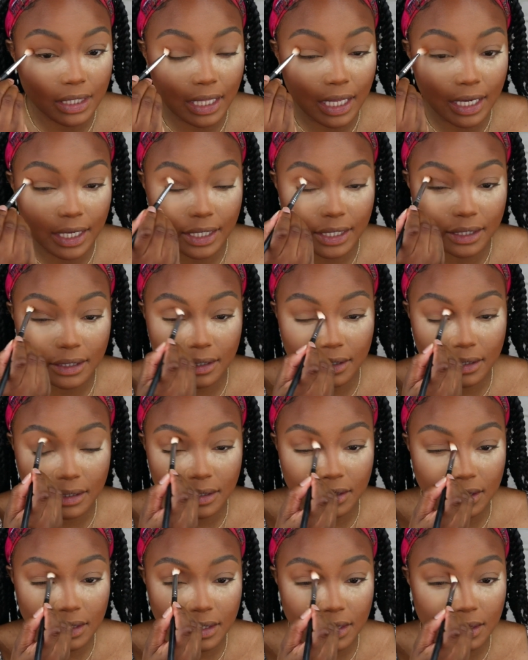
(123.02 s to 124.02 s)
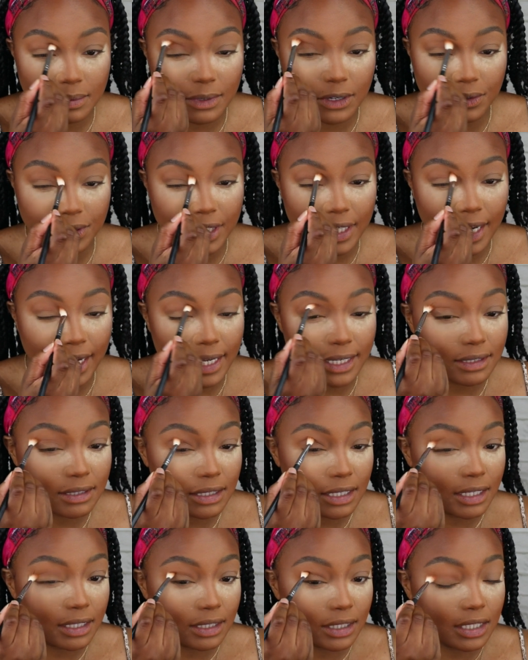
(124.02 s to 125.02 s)
like smoky eyes
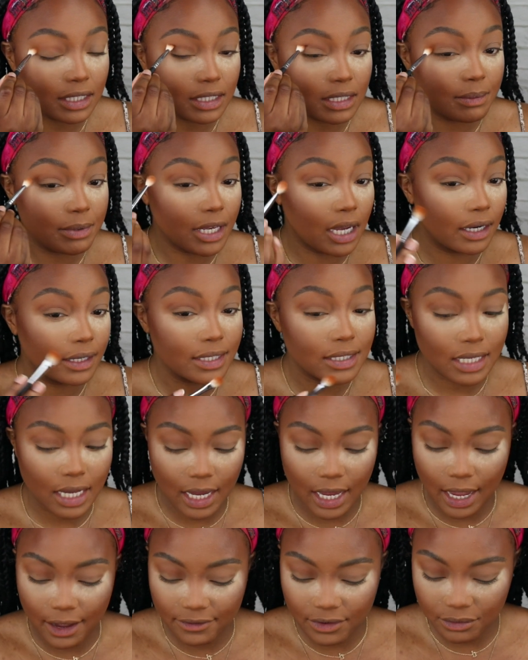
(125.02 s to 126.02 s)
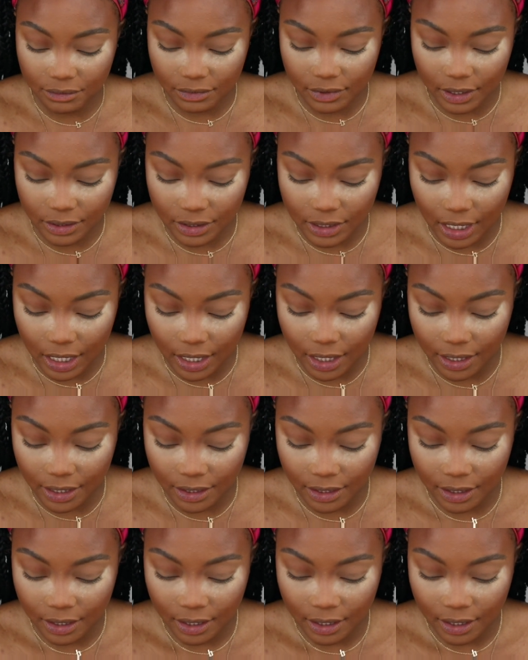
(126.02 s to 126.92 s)
lately. To be honest, I haven't done